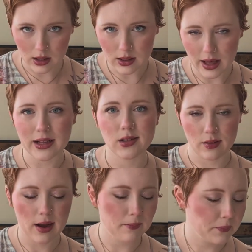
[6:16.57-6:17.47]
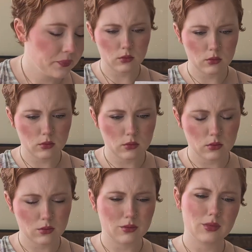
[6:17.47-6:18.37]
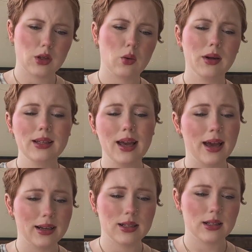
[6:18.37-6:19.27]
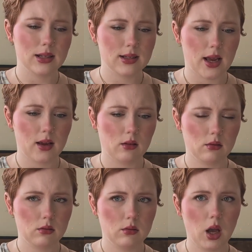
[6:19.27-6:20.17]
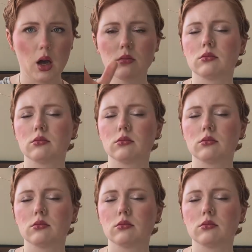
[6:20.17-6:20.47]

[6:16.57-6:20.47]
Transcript: That's a vibe. What the heck does this say? Oh.